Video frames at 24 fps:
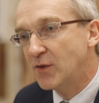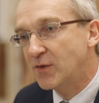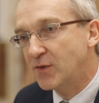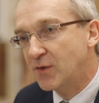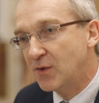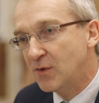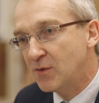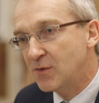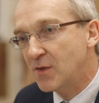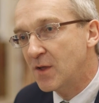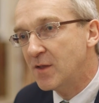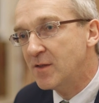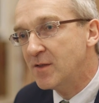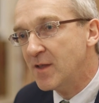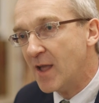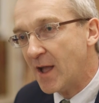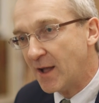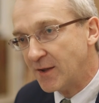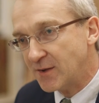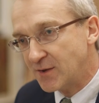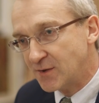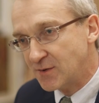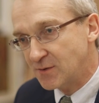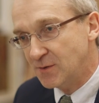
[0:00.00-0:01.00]
to the
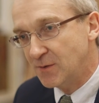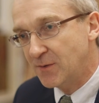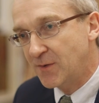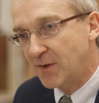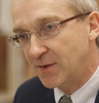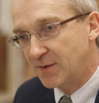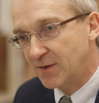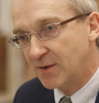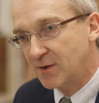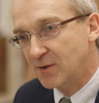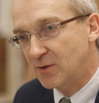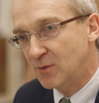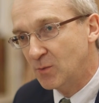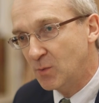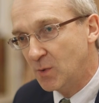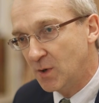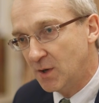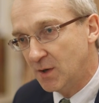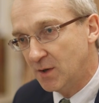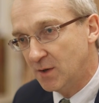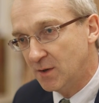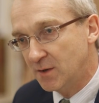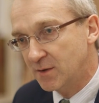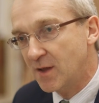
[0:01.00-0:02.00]
natural physical
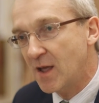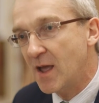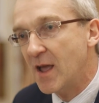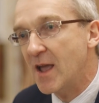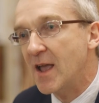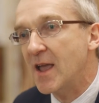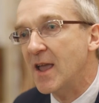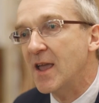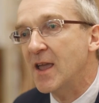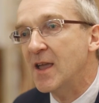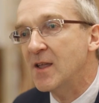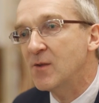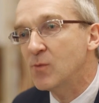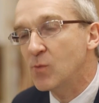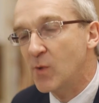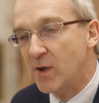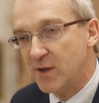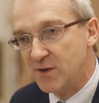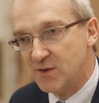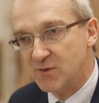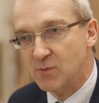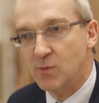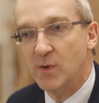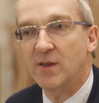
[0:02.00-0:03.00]
world in
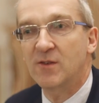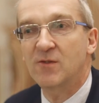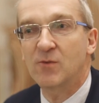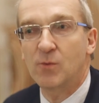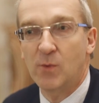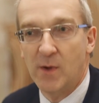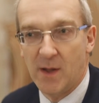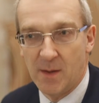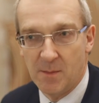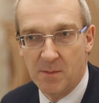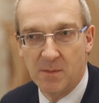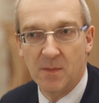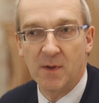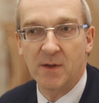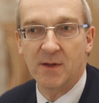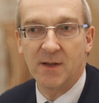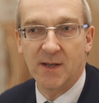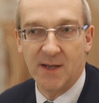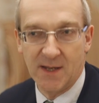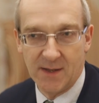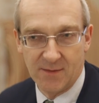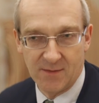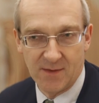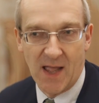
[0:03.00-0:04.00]
which we swim and
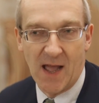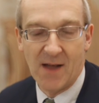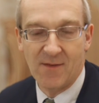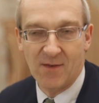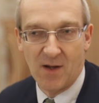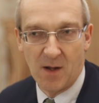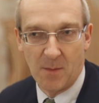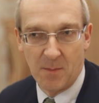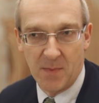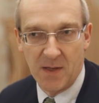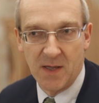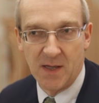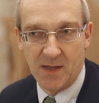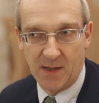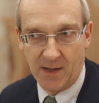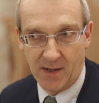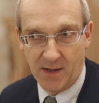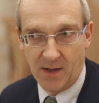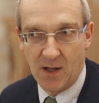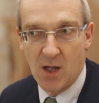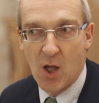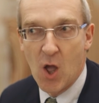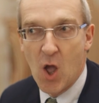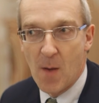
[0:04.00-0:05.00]
live and have our
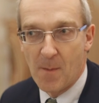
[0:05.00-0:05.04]
being,